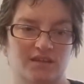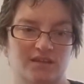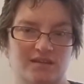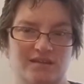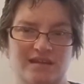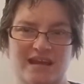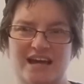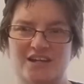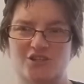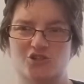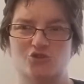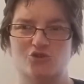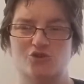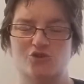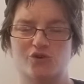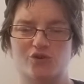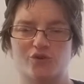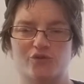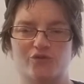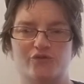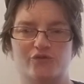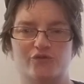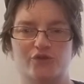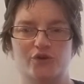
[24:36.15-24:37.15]

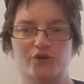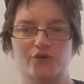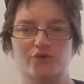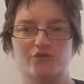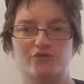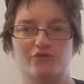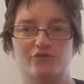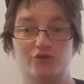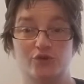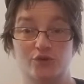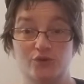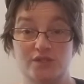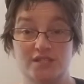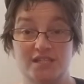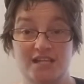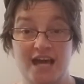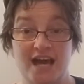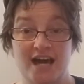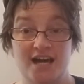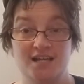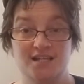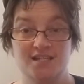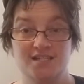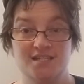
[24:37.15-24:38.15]
natural fruit
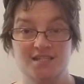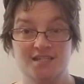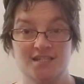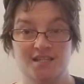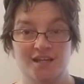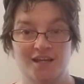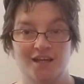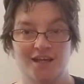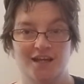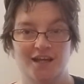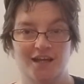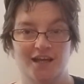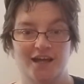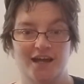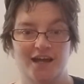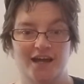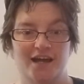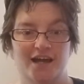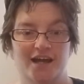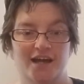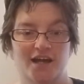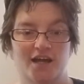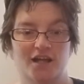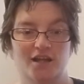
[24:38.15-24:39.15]
snacks,
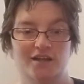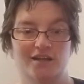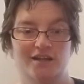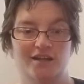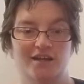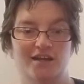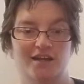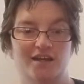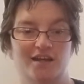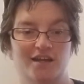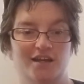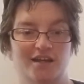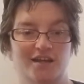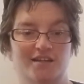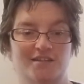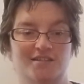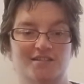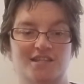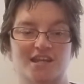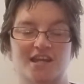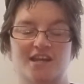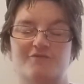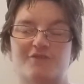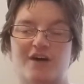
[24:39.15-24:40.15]
and
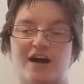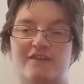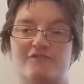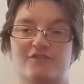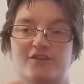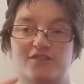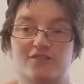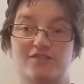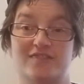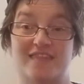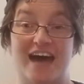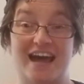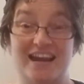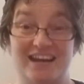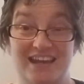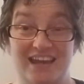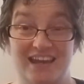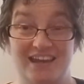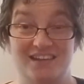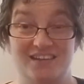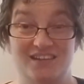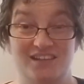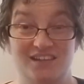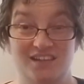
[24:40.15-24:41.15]
instead of having that
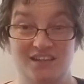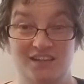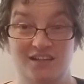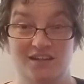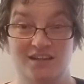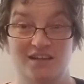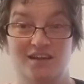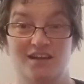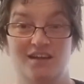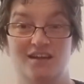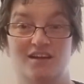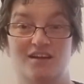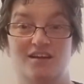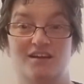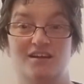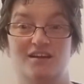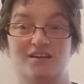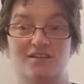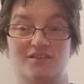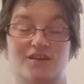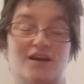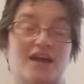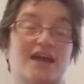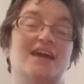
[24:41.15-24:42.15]
candy,
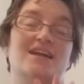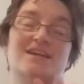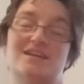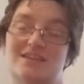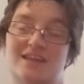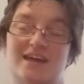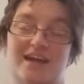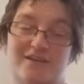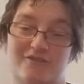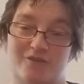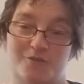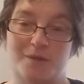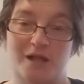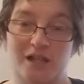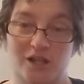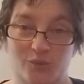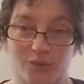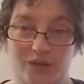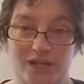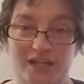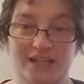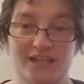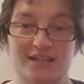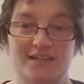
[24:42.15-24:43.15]
the candy they get from
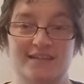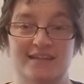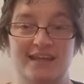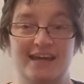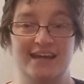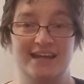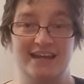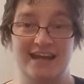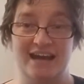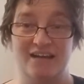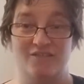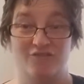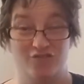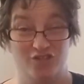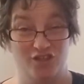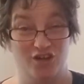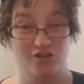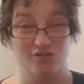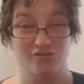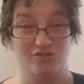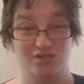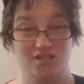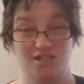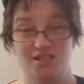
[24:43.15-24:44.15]
Halloween, they can have
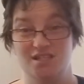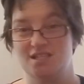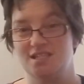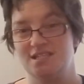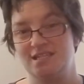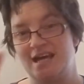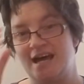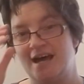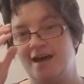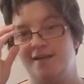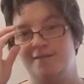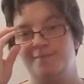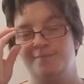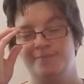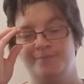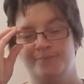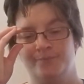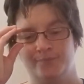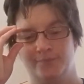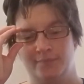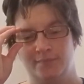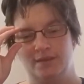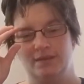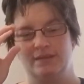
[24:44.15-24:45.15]
those instead.
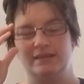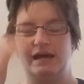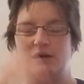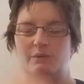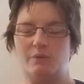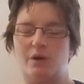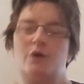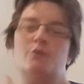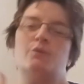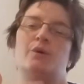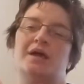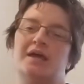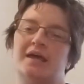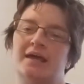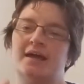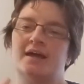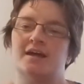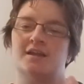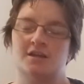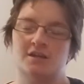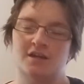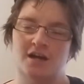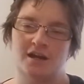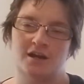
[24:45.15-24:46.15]
That way we
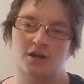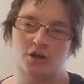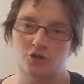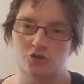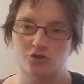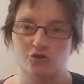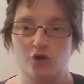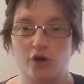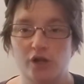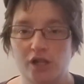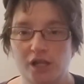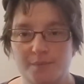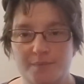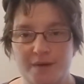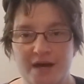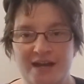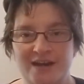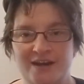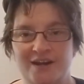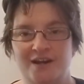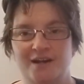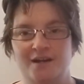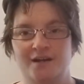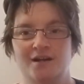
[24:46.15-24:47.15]
can kind of control it
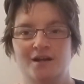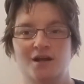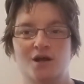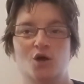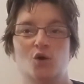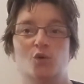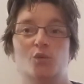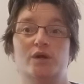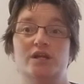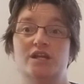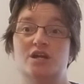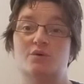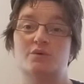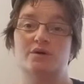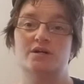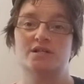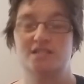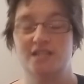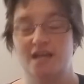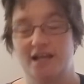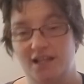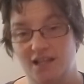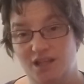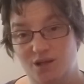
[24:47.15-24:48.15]
better. We know
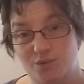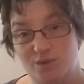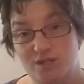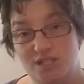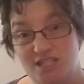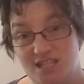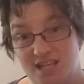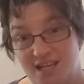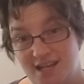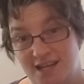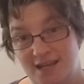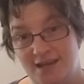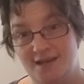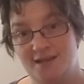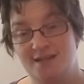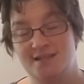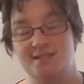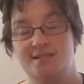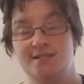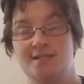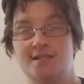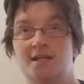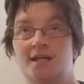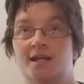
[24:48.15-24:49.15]
exactly what's in
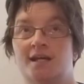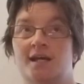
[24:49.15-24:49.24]
it.